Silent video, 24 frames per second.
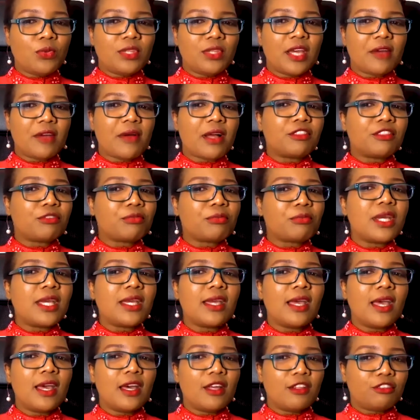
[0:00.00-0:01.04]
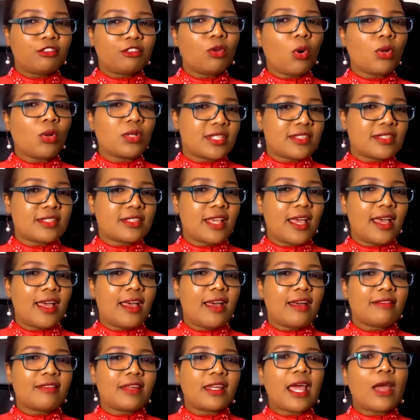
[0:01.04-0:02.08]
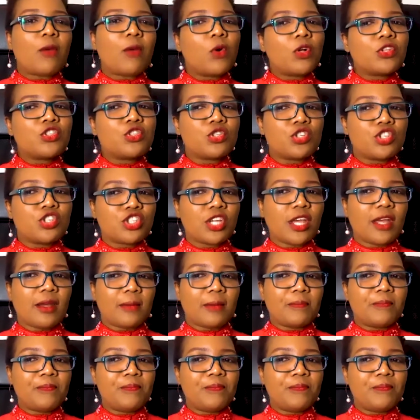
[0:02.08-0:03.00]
there are 3 thoughts that I want to share